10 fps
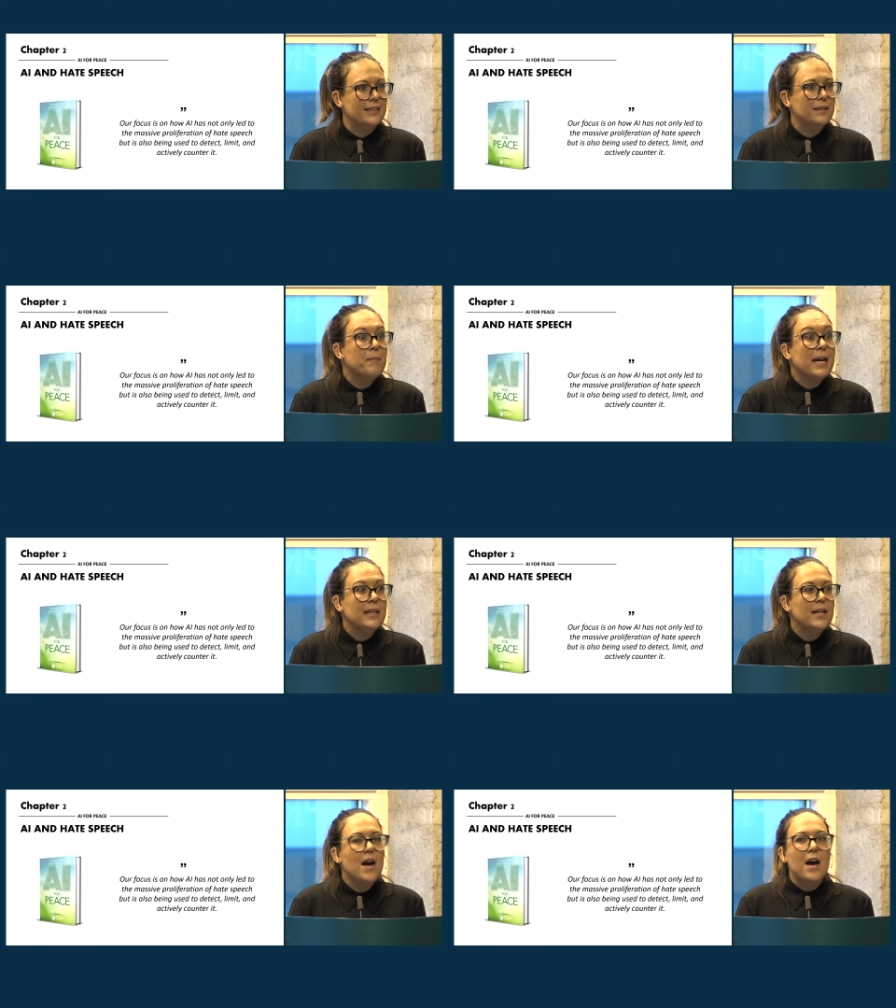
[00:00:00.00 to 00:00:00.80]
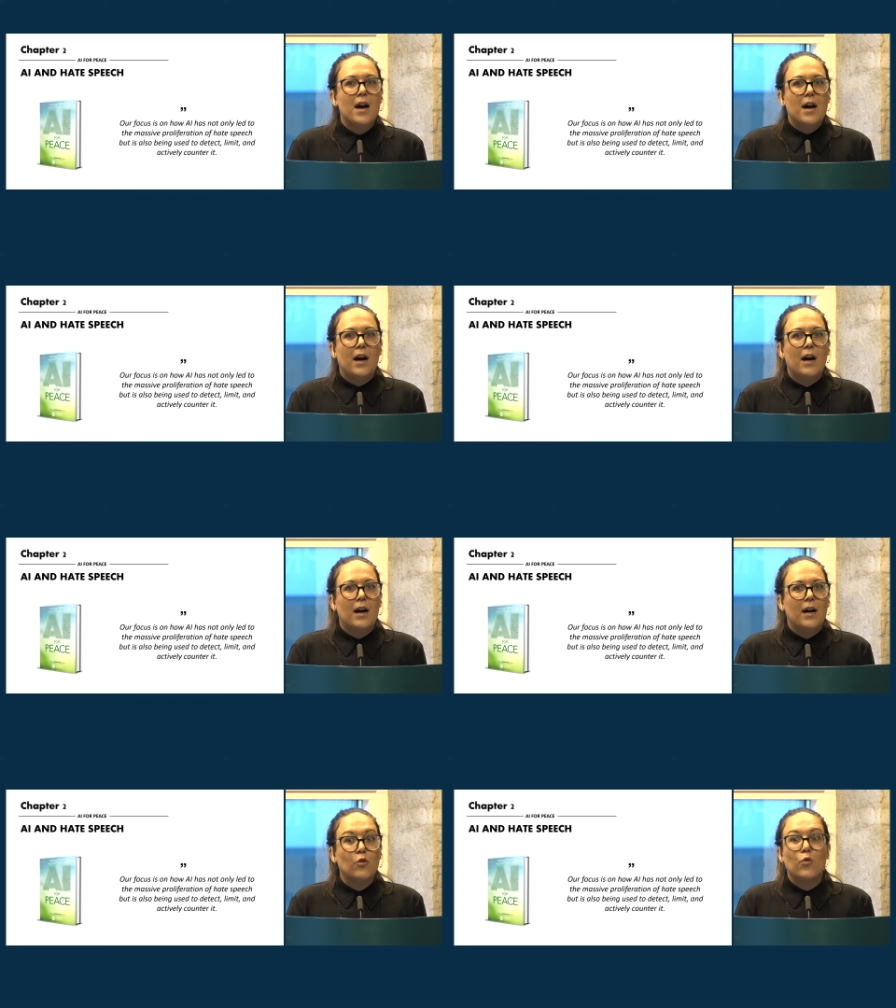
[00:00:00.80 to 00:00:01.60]
And the main
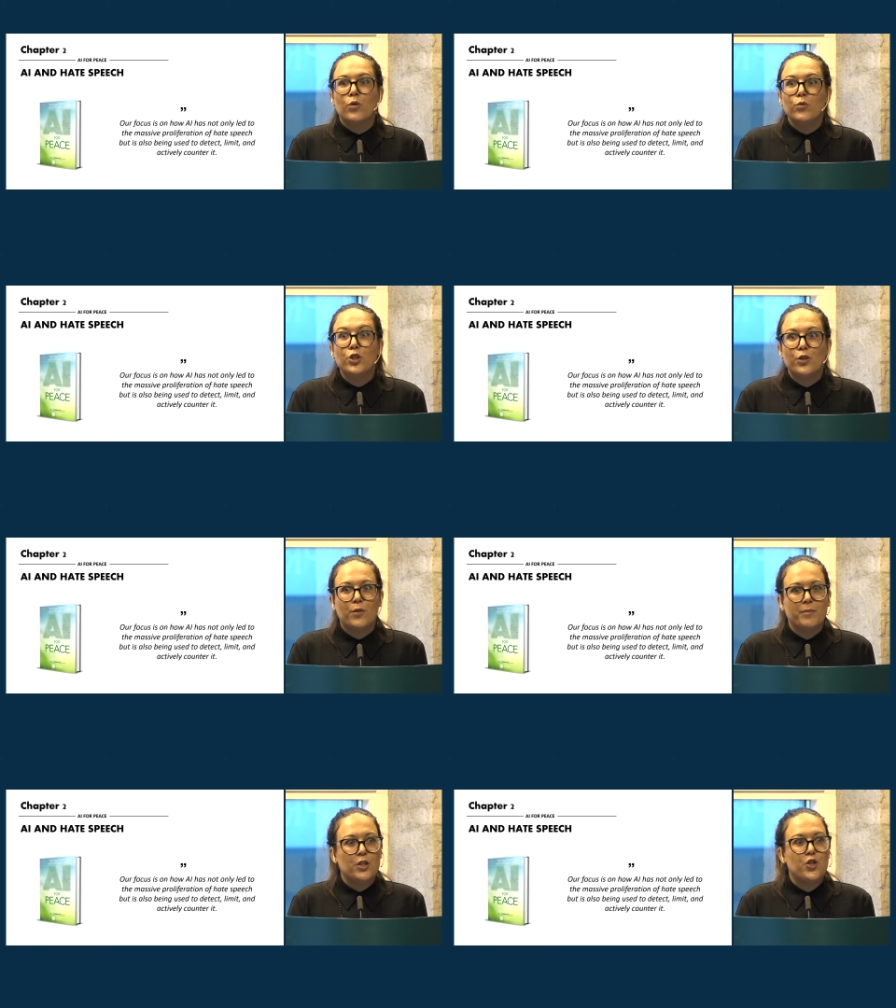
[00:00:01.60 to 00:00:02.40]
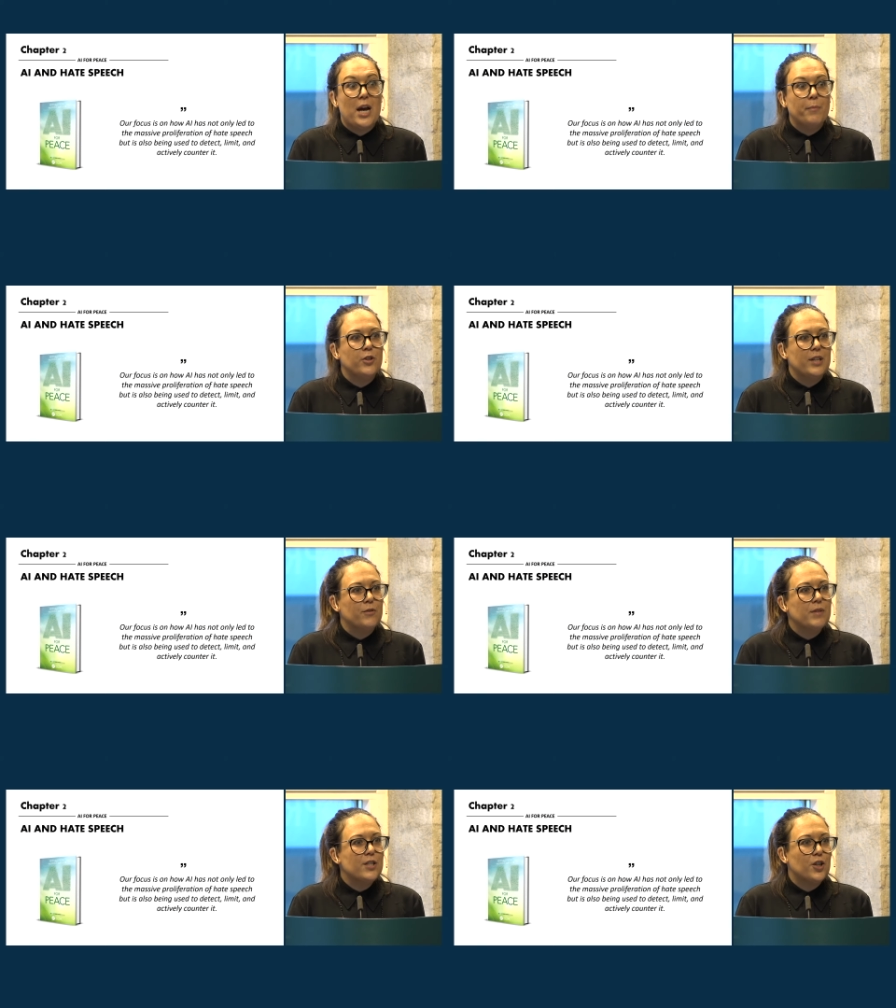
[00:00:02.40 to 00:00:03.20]
uh, conclusion from this chapter
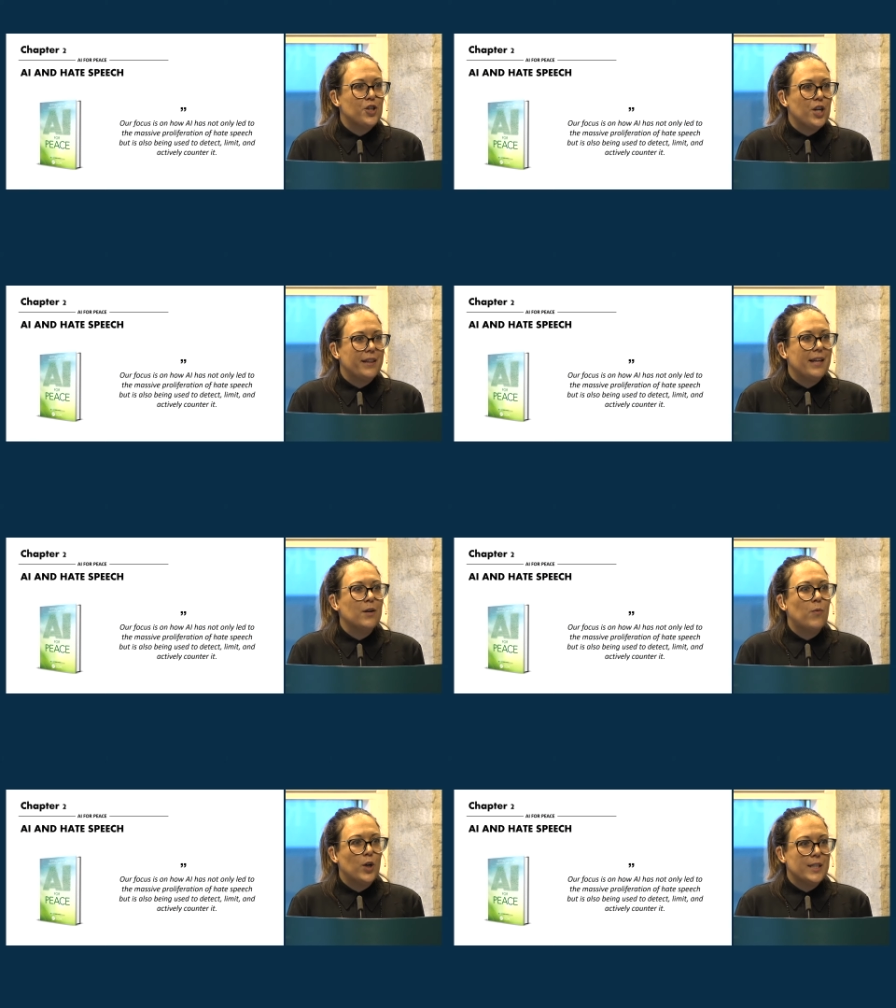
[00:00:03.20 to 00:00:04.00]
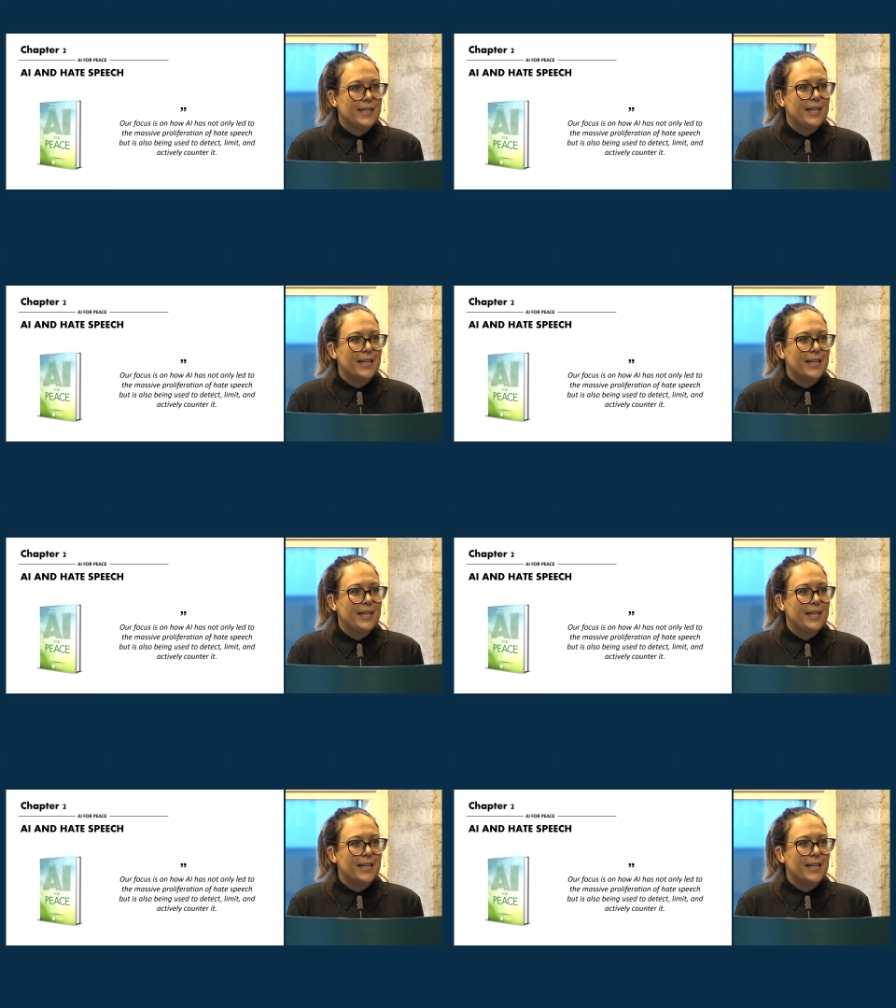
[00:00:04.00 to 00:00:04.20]
and research, I think, was